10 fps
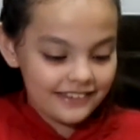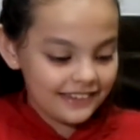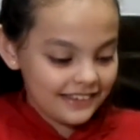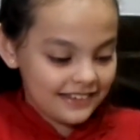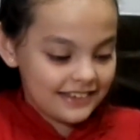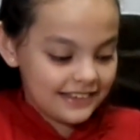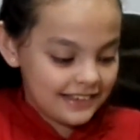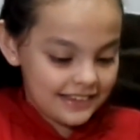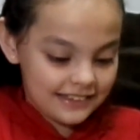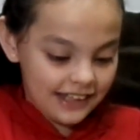this,
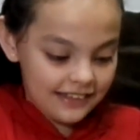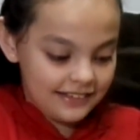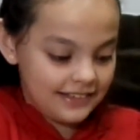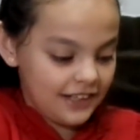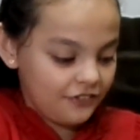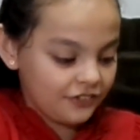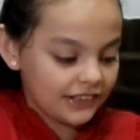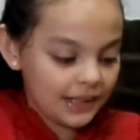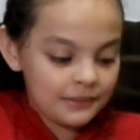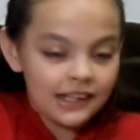this guy's
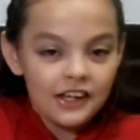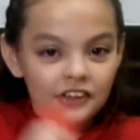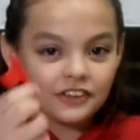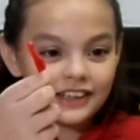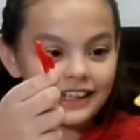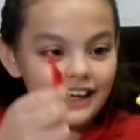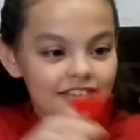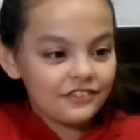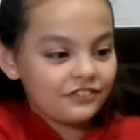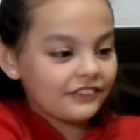different. I mean, look, he has
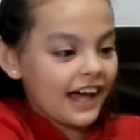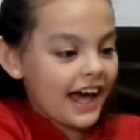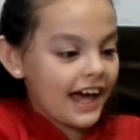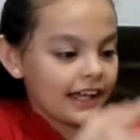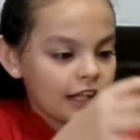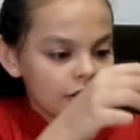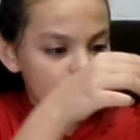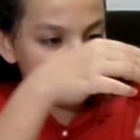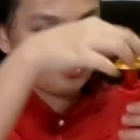a flag and this